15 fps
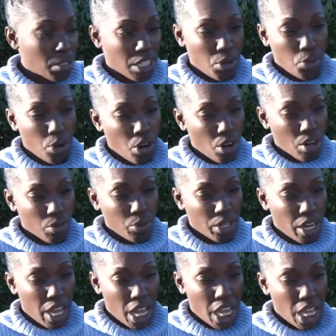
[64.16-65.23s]
was at work
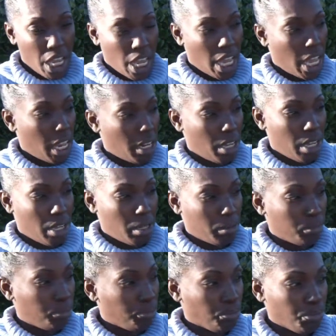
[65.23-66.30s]
one night, and
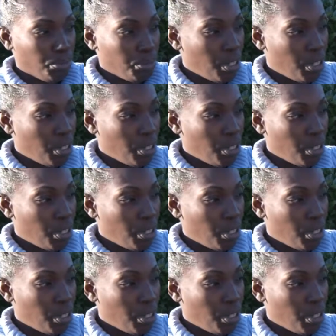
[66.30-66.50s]
um,